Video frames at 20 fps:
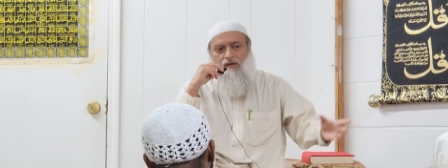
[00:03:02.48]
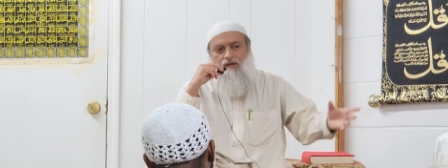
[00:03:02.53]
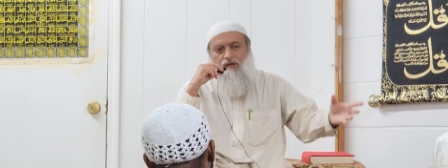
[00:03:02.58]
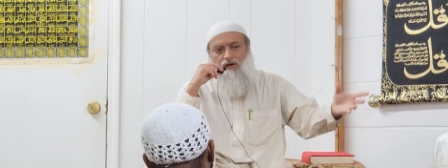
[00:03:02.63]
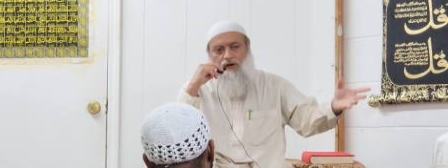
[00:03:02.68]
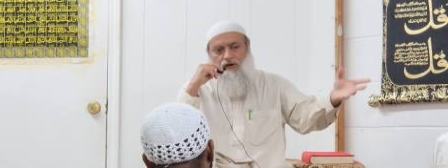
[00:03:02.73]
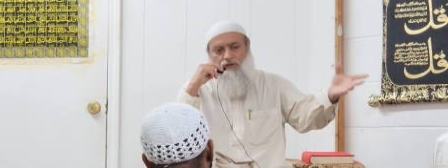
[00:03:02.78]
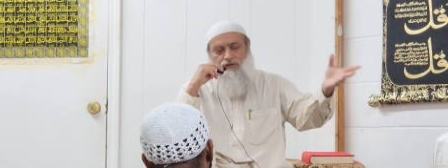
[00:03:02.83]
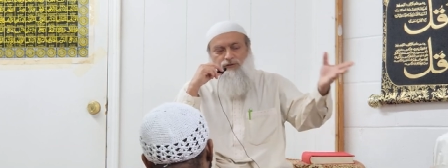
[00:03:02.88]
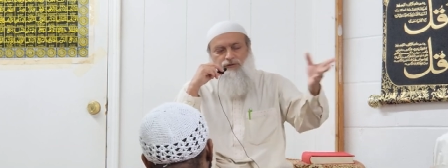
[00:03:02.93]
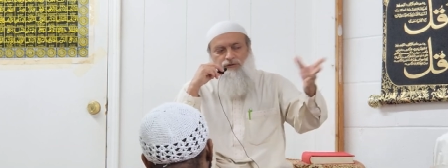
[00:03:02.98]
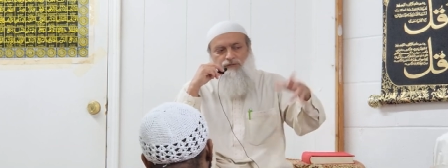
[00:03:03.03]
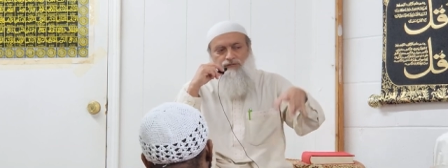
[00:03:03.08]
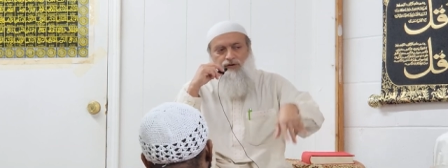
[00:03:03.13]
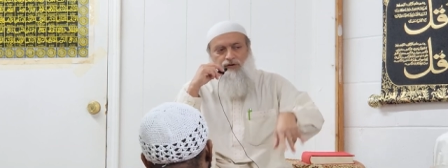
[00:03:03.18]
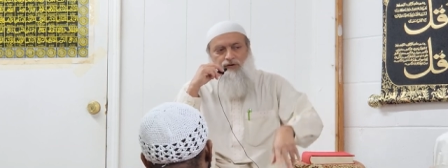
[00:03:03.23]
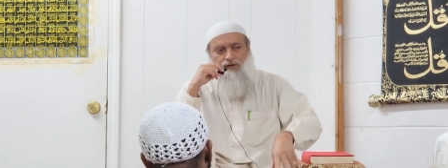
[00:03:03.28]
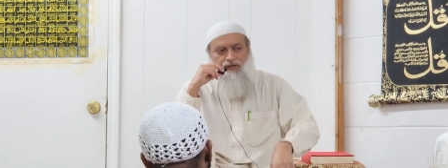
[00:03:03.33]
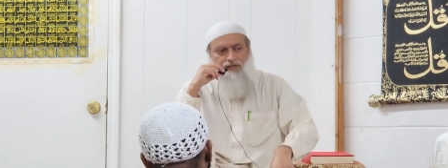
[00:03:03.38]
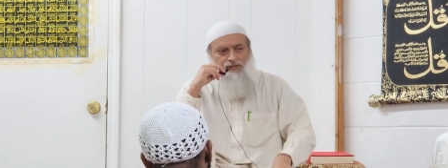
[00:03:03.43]
goes through
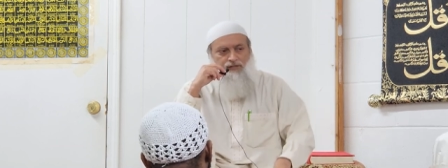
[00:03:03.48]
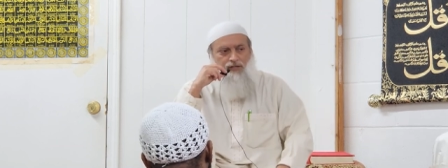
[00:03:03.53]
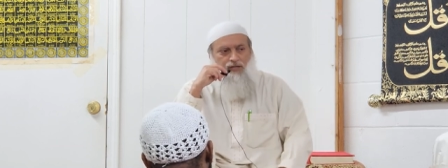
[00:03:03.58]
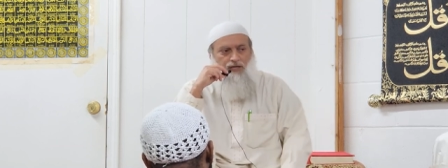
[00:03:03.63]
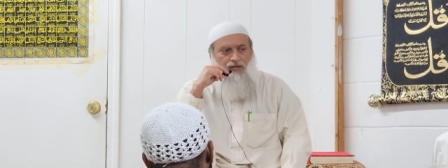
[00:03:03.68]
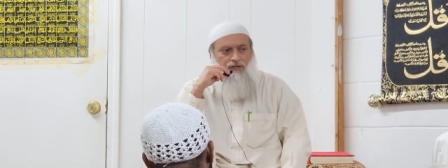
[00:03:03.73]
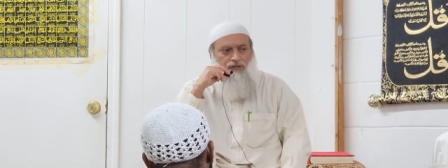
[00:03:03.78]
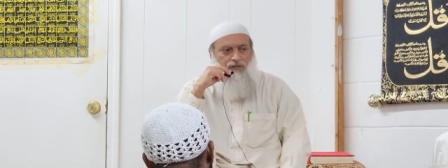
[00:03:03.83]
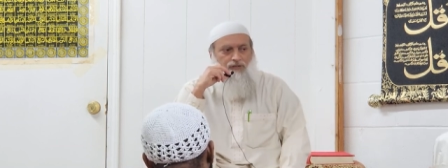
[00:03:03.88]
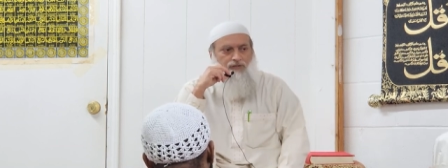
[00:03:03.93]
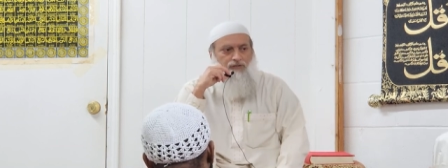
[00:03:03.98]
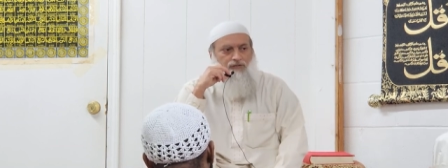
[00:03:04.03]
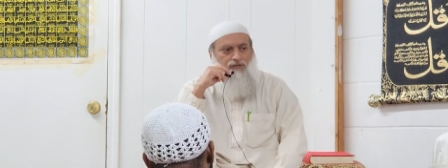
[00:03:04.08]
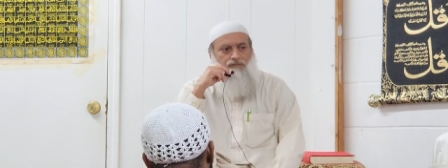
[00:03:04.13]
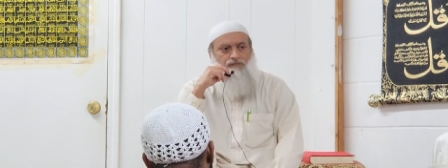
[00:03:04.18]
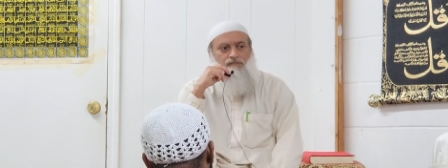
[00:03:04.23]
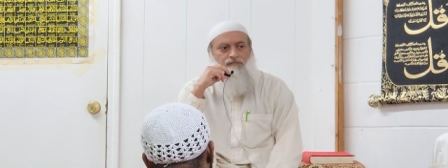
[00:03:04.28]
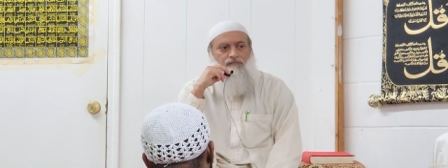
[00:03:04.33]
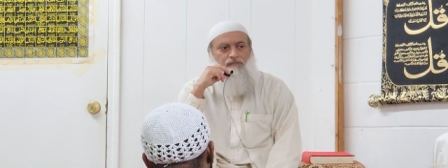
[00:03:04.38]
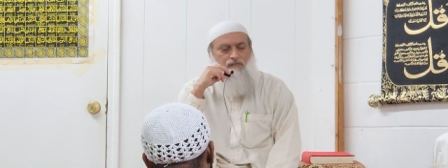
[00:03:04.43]
various stages,
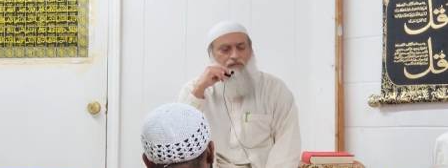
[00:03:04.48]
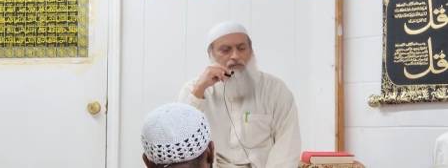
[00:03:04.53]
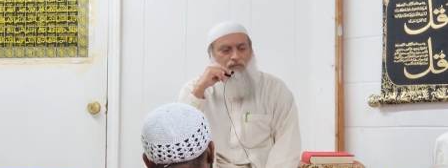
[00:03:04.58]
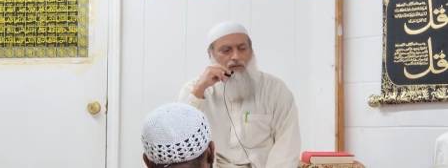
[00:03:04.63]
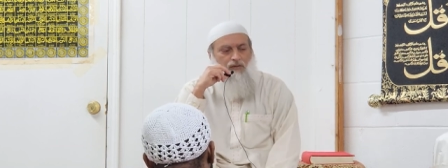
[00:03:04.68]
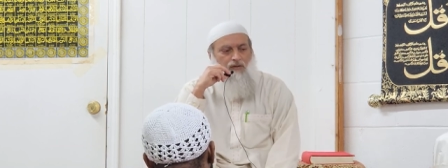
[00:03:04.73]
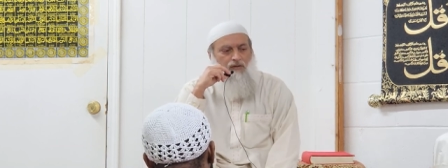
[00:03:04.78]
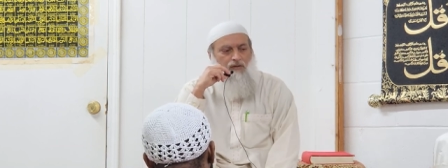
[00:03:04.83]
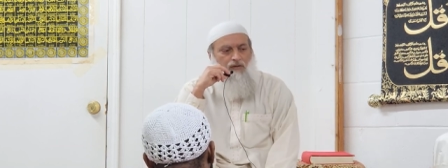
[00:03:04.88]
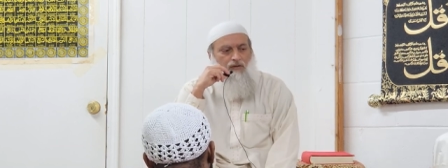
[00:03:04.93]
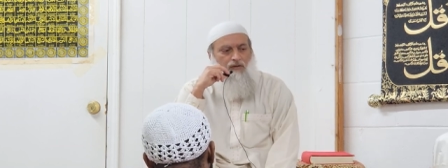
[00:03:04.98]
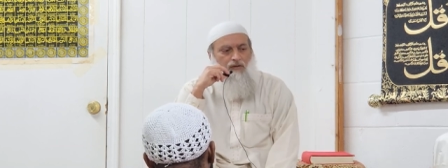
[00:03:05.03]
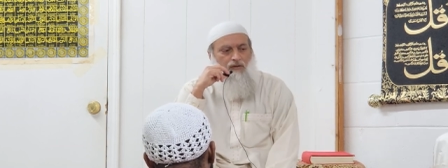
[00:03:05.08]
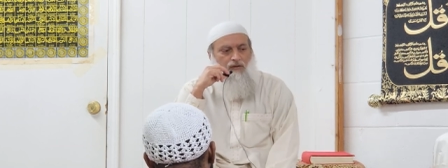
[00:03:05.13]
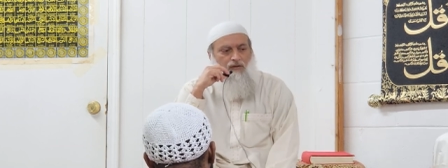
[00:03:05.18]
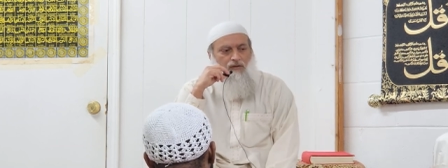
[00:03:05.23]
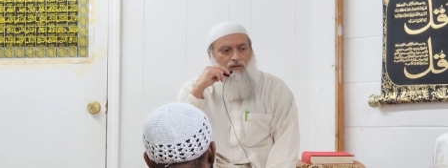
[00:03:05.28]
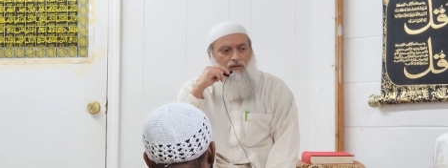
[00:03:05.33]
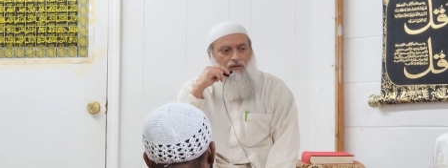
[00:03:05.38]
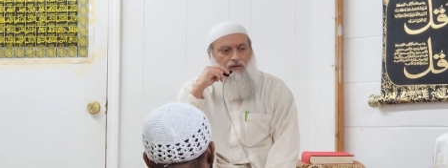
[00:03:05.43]

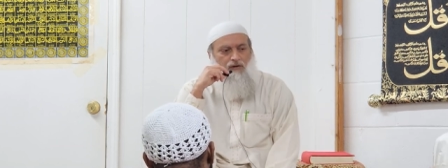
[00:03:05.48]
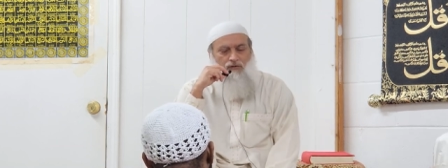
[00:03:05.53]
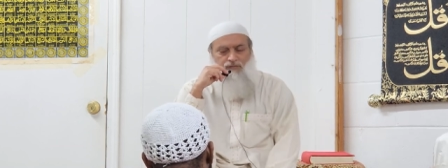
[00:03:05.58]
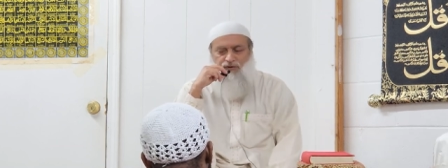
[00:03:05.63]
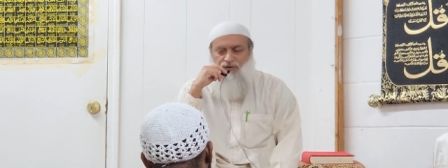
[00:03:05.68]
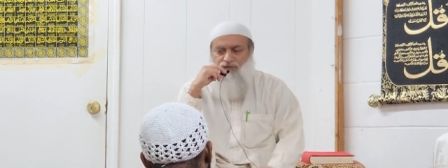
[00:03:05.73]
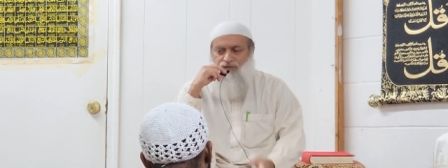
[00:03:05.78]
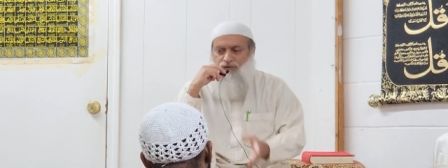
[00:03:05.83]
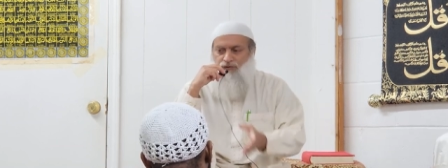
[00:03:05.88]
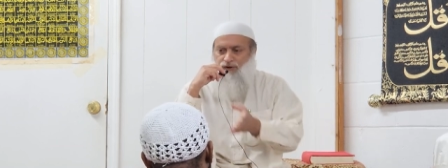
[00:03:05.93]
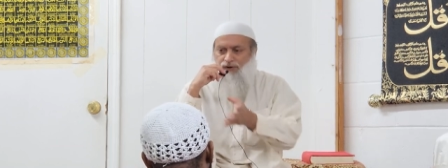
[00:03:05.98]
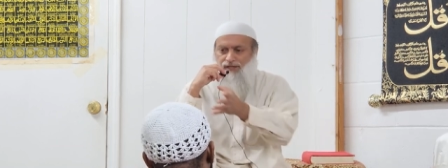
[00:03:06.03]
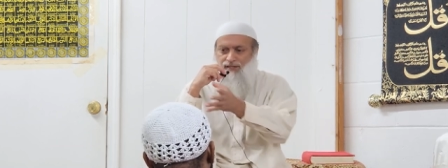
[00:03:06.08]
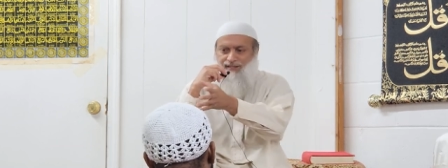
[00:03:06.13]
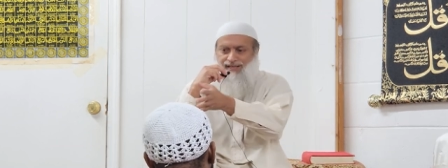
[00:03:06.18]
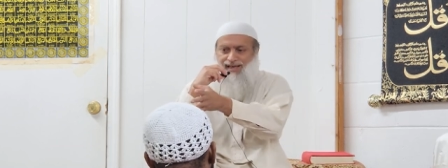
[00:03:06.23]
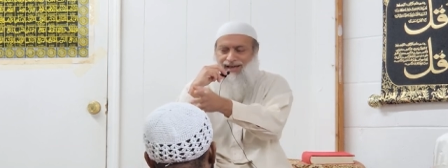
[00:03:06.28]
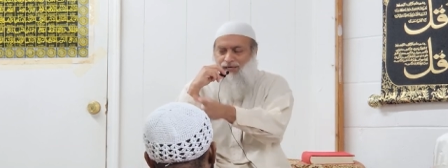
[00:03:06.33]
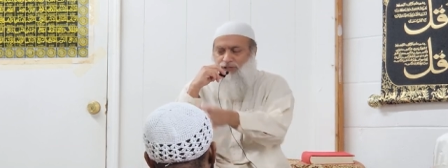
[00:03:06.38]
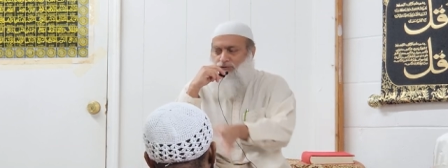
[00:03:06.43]
you know, before
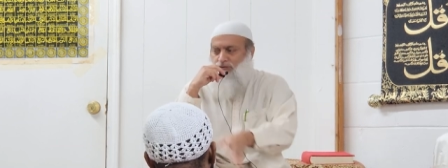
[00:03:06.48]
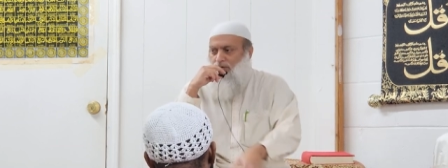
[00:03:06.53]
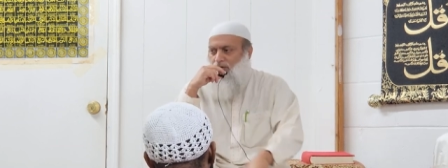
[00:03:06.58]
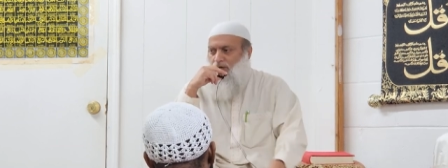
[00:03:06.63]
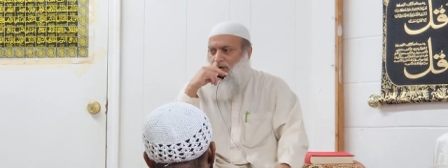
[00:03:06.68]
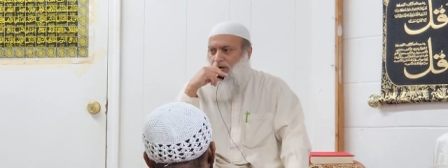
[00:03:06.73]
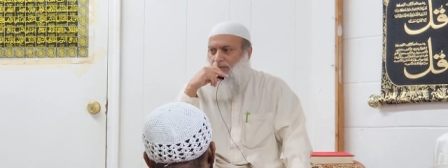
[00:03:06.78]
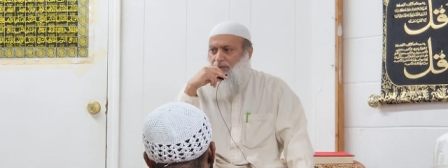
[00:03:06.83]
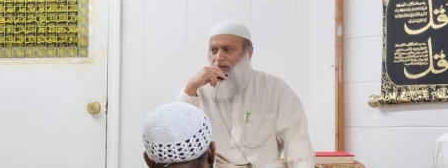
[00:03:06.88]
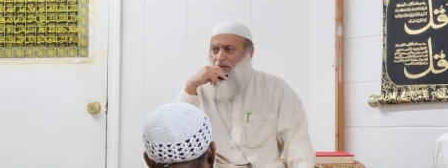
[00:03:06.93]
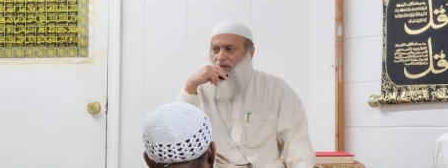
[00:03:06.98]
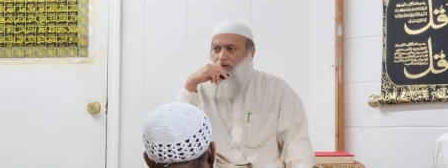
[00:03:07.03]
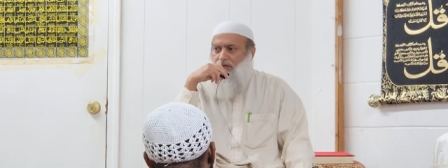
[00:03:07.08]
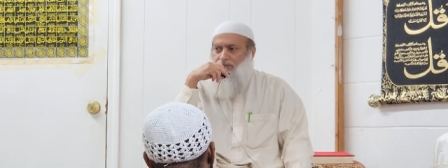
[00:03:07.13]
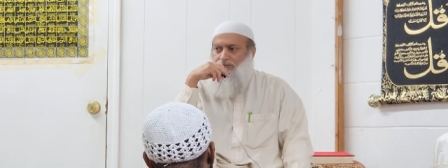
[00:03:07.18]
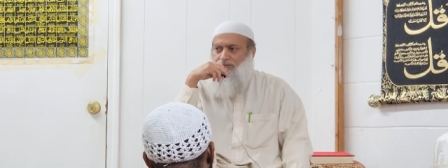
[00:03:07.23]
his actual coming.